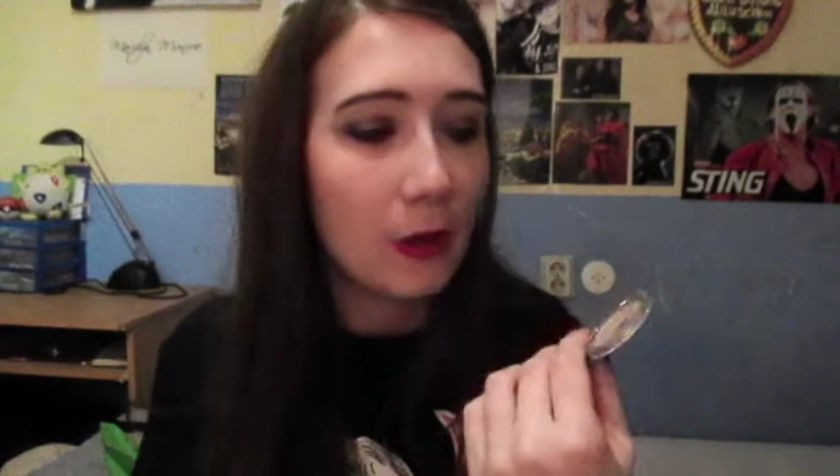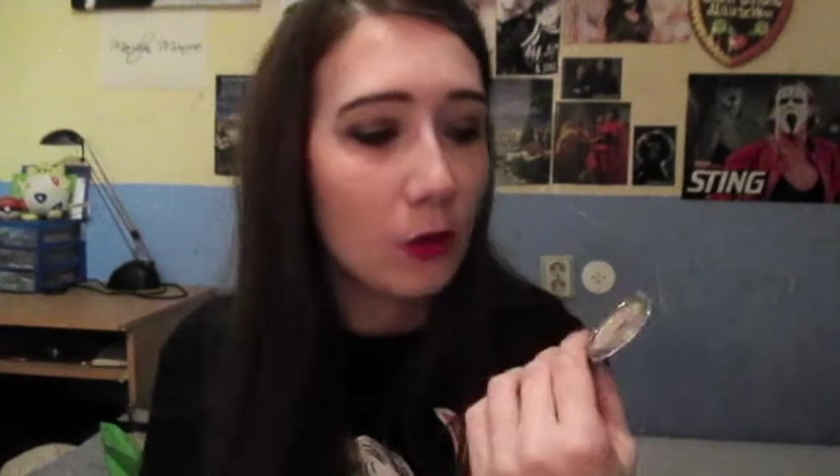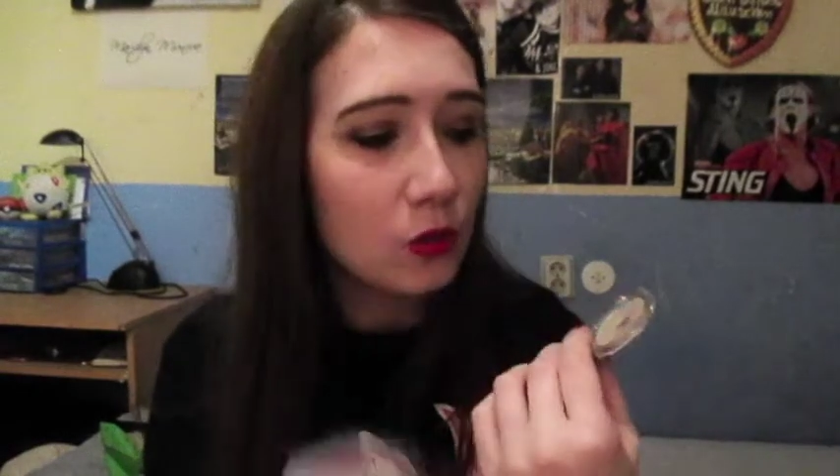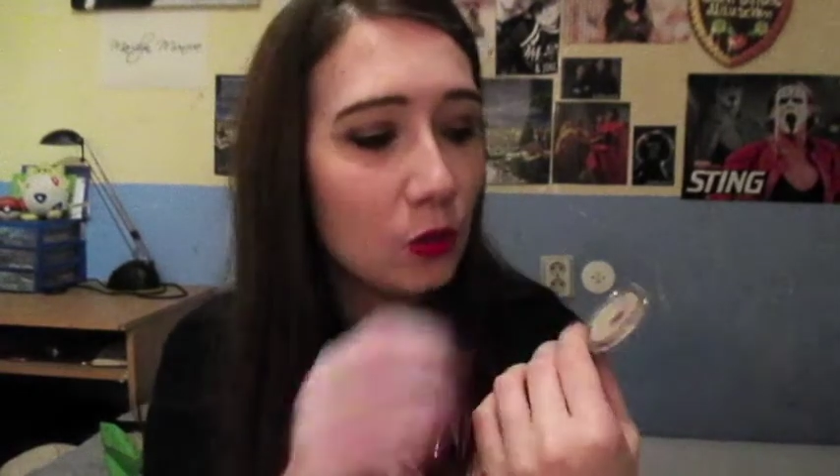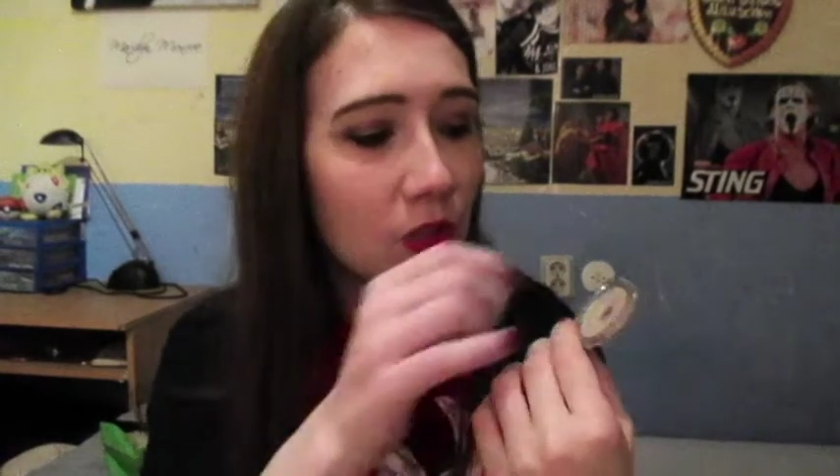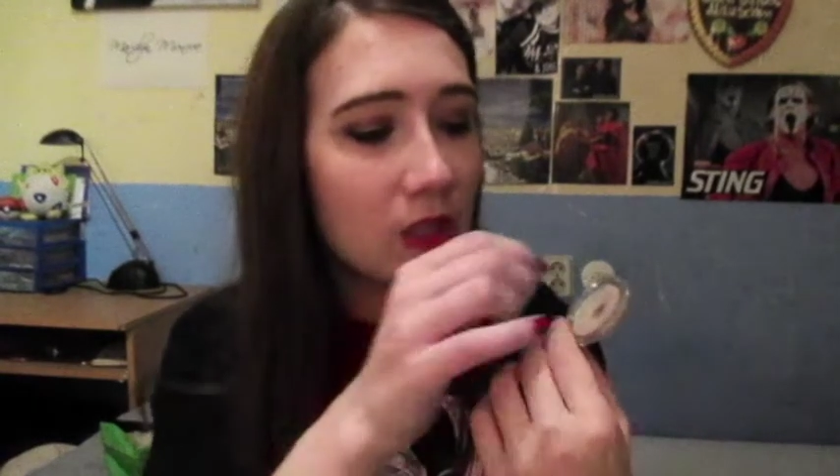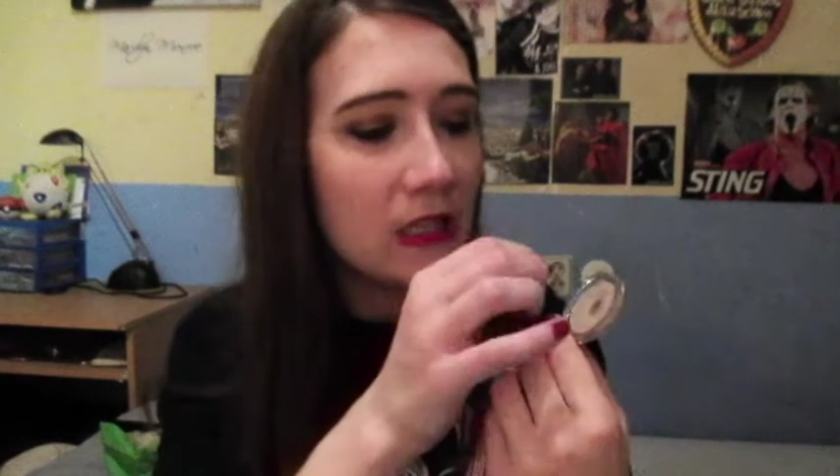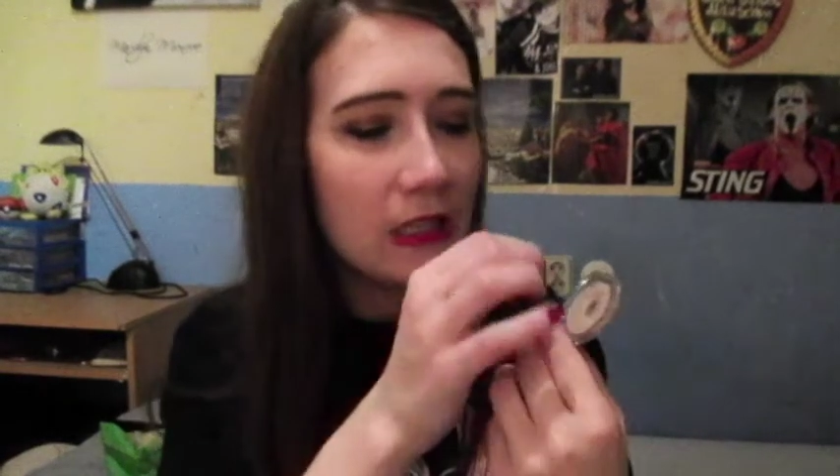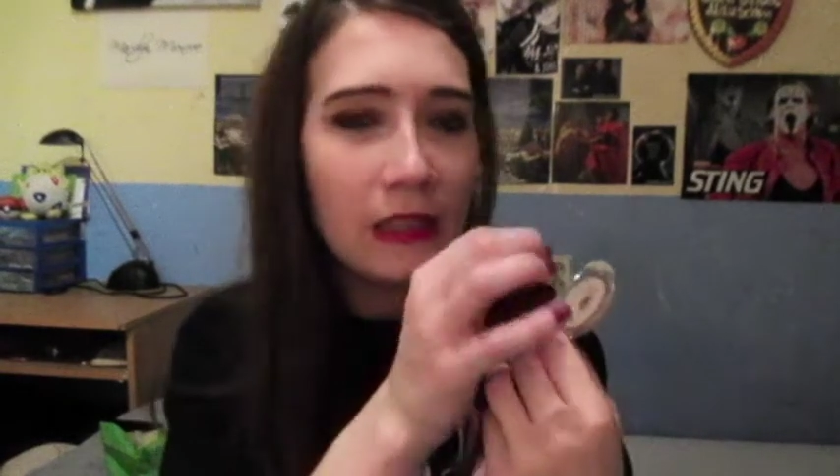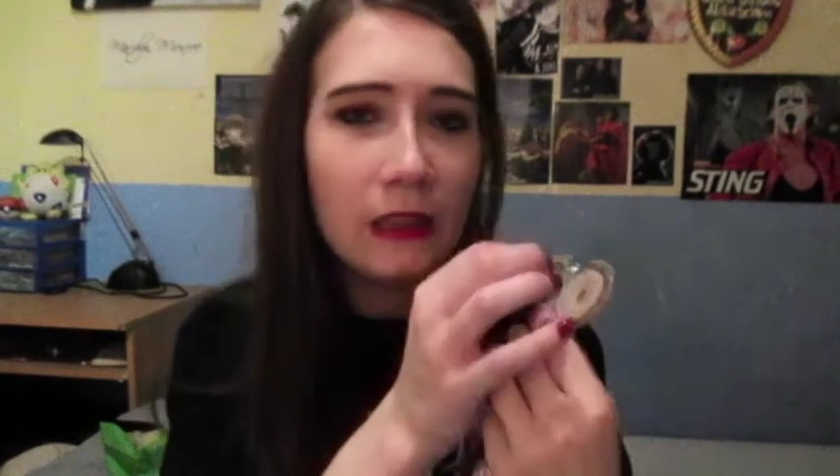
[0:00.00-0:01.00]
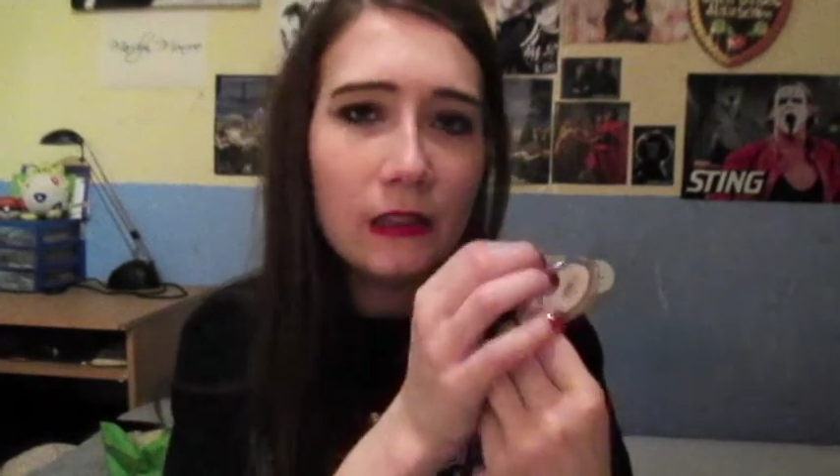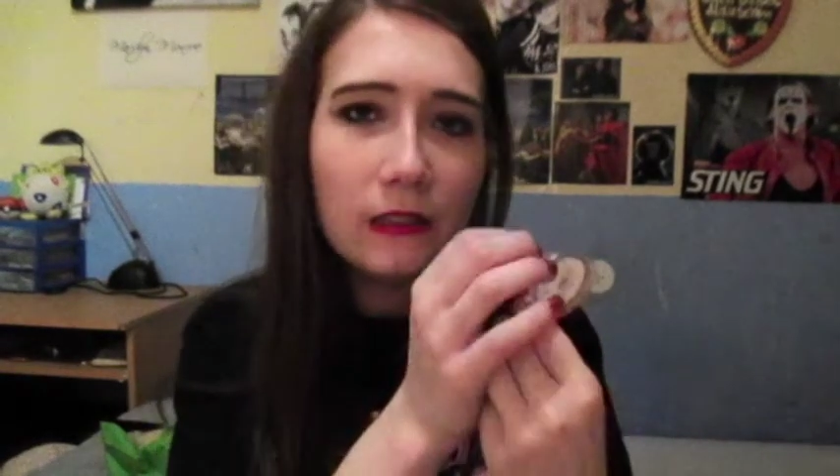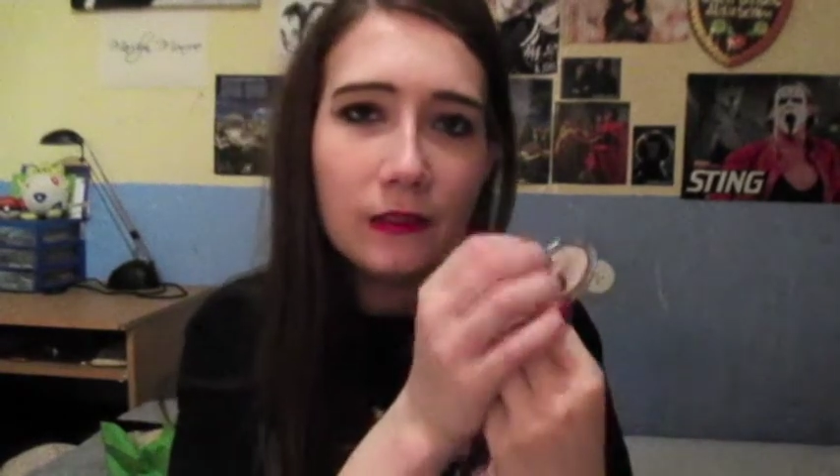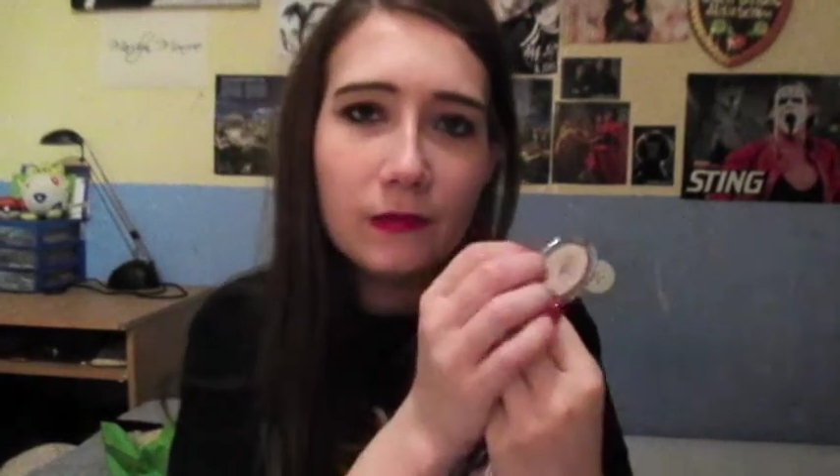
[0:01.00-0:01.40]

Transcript: And also you can see a little